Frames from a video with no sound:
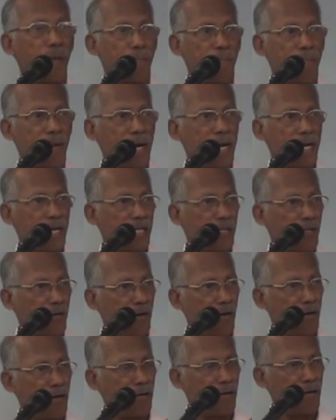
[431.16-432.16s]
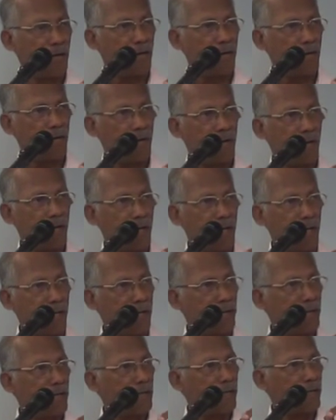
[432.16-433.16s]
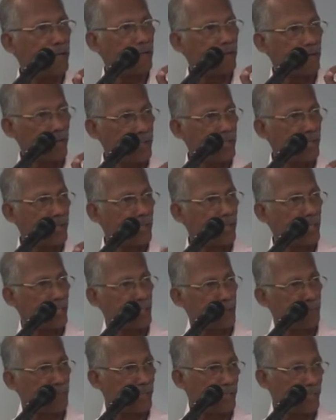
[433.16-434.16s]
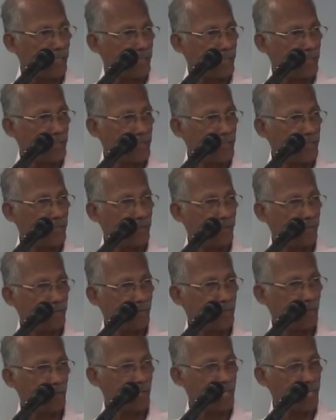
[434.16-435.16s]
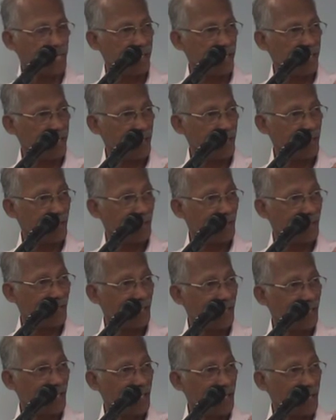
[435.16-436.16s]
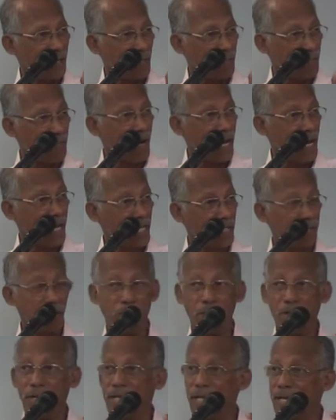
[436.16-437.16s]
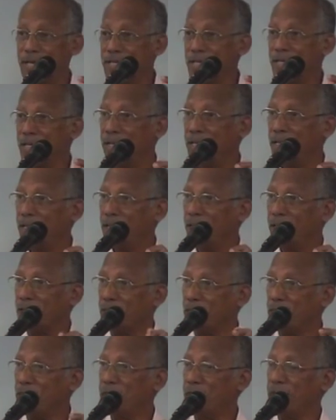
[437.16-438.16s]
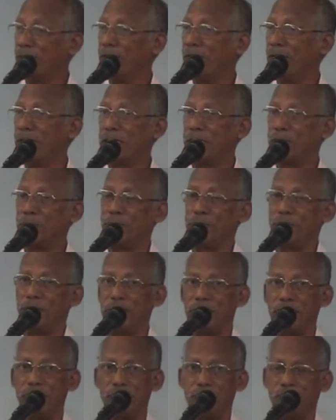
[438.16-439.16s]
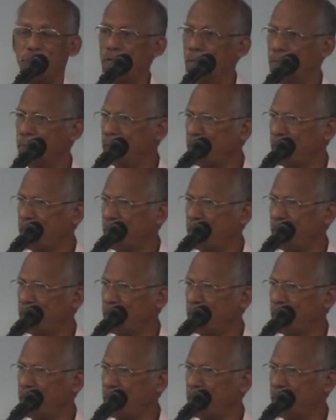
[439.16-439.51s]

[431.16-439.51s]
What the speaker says: marathon in Christian experience. What is it? Marathon in Christian experience. We